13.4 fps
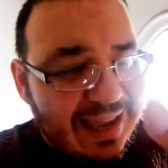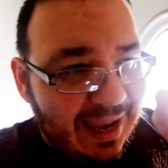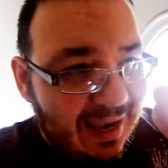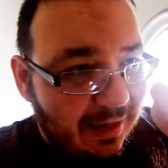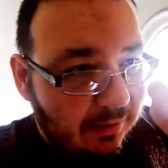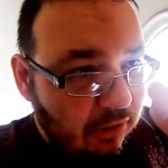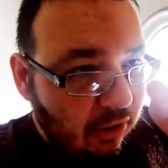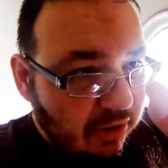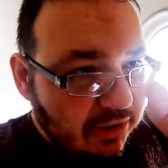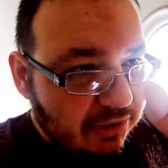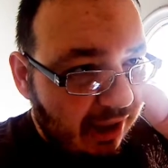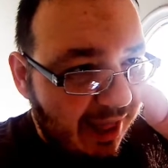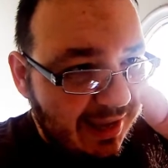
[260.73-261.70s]
It
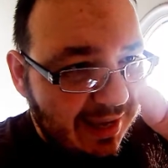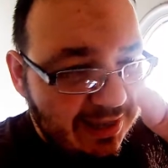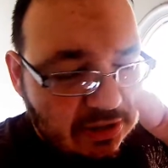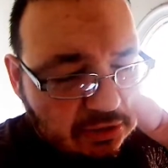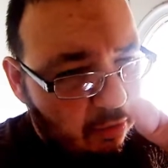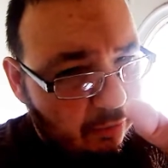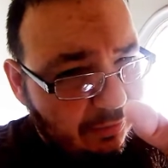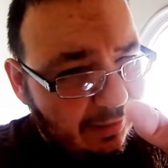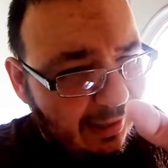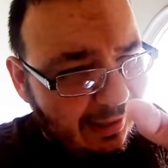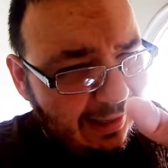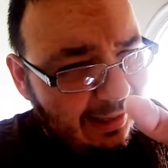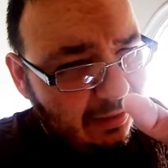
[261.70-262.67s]
looks like it's
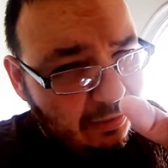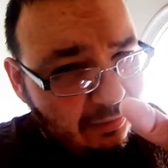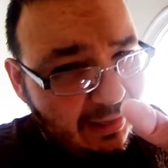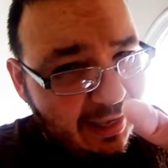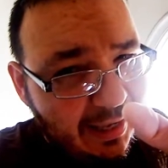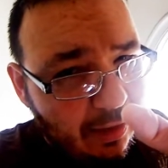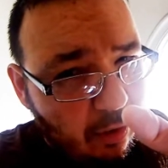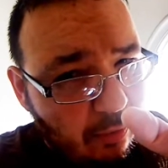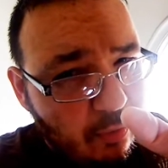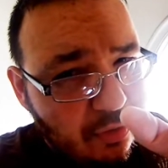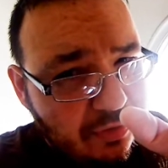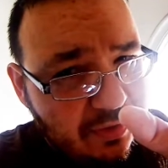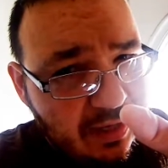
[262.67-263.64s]
like it
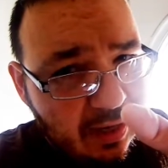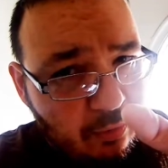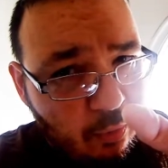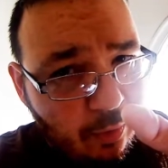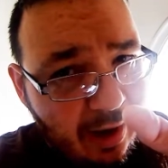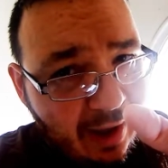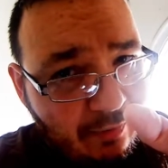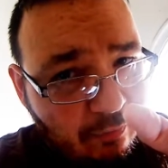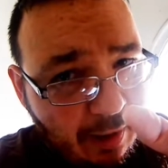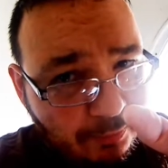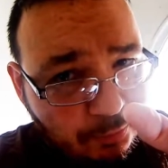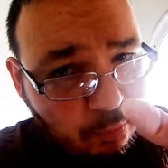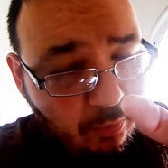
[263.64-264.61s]
almost did when I
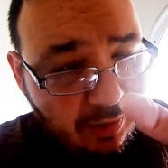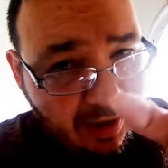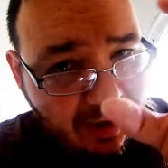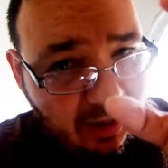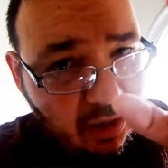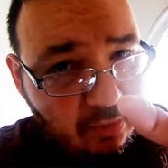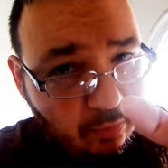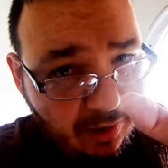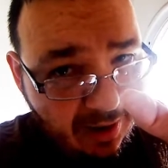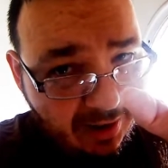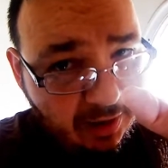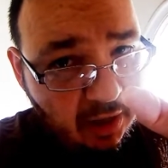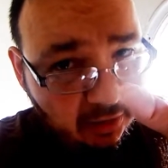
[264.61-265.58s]
rupt when I when
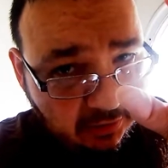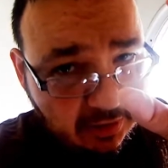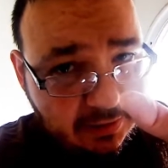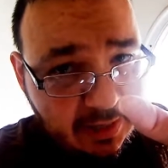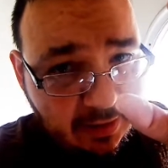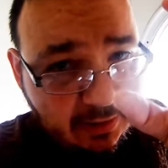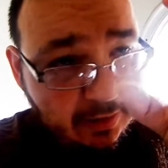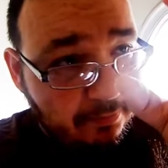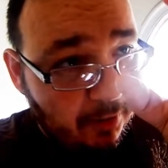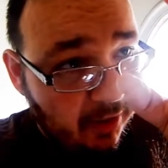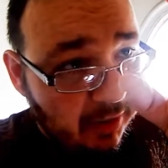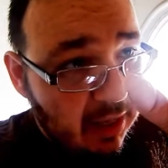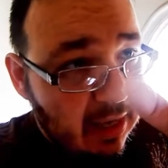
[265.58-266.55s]
I cut the tendon,
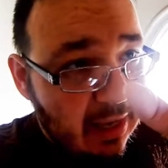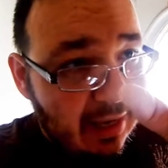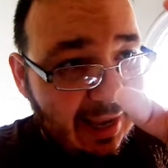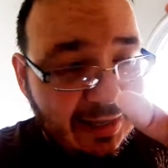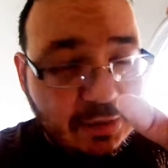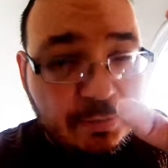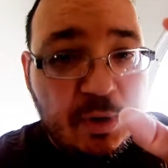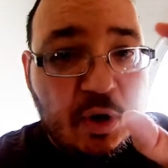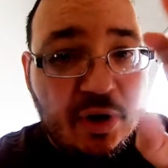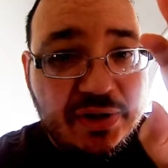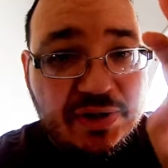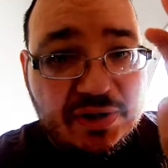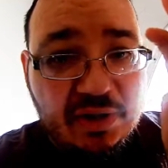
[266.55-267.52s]
but that's
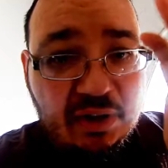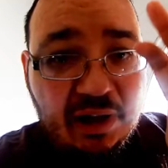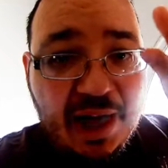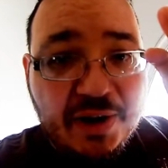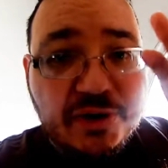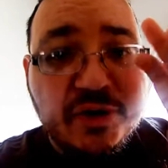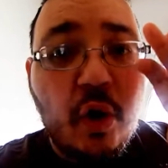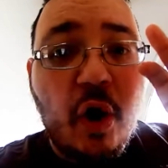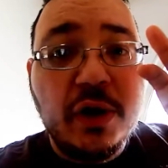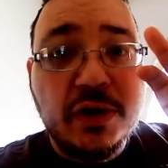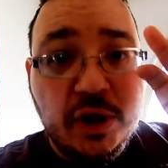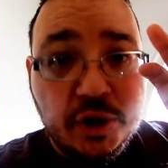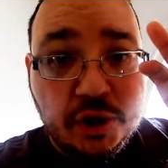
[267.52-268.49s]
because there's a lot of scar
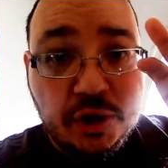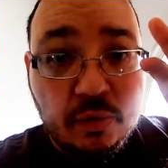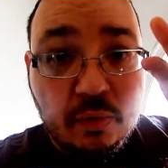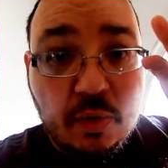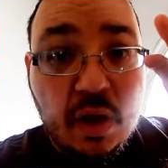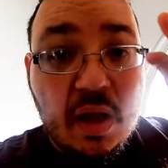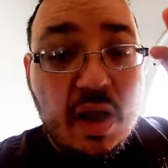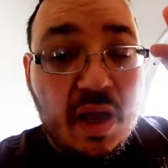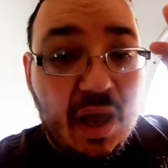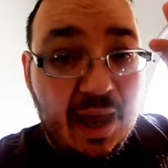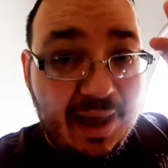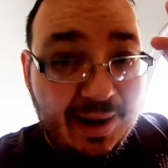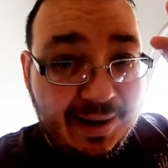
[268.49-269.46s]
tissue,
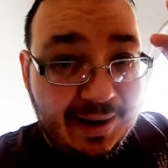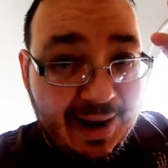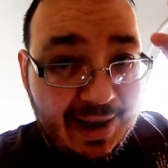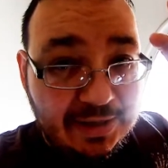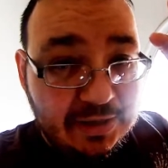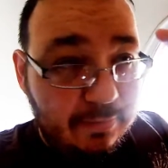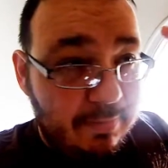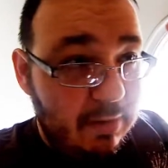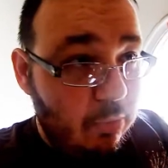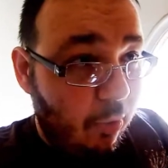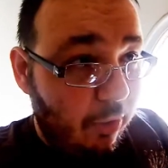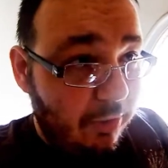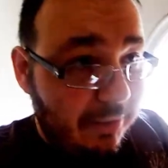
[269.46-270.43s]
and it has to be
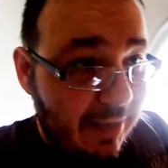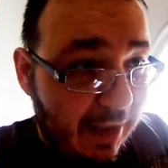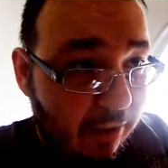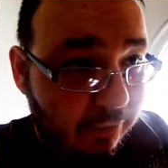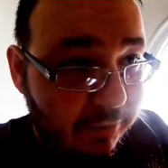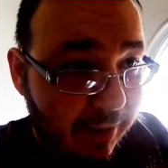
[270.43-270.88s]
worked out.